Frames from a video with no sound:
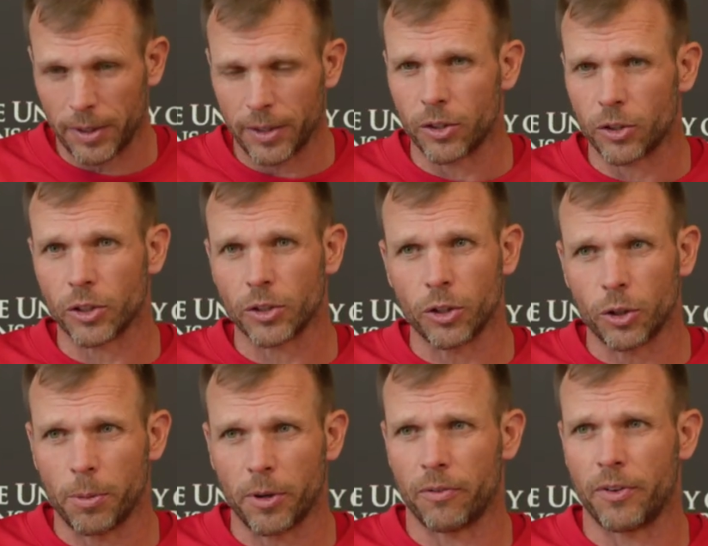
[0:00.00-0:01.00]
There's a little
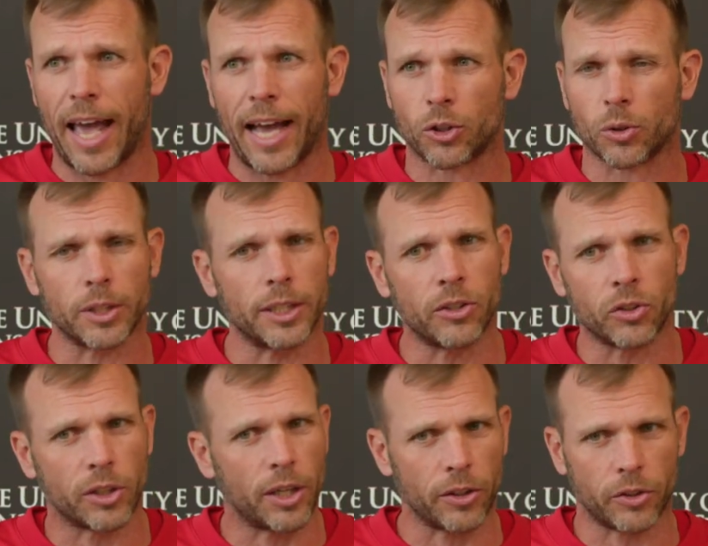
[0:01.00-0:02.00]
bit of natural
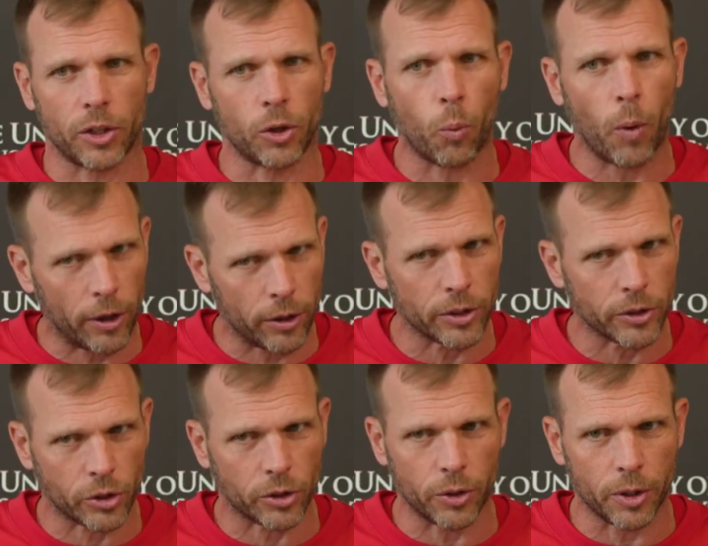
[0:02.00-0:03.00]
instincts and awareness
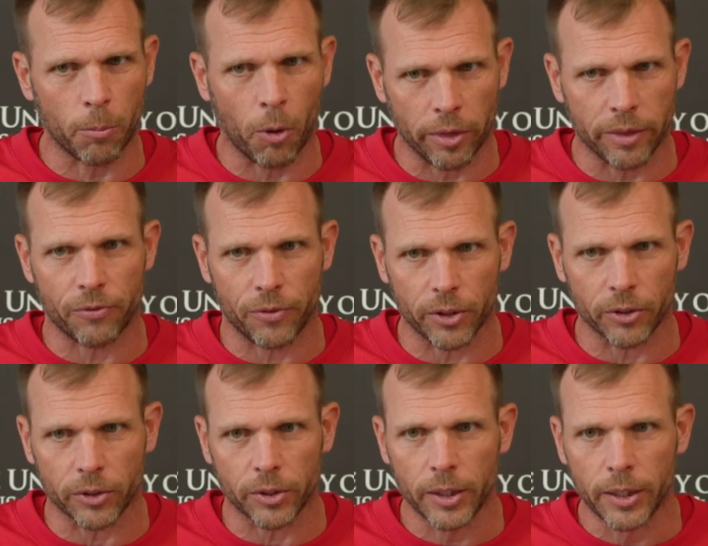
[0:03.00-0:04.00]
to him on the
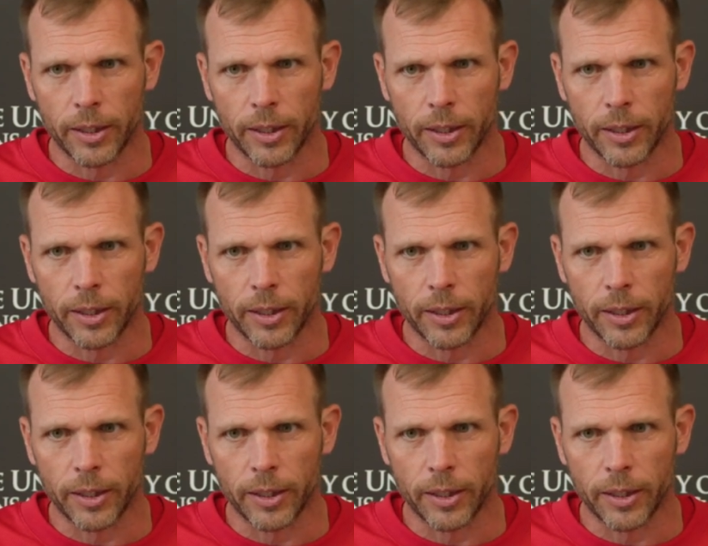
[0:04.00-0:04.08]
field.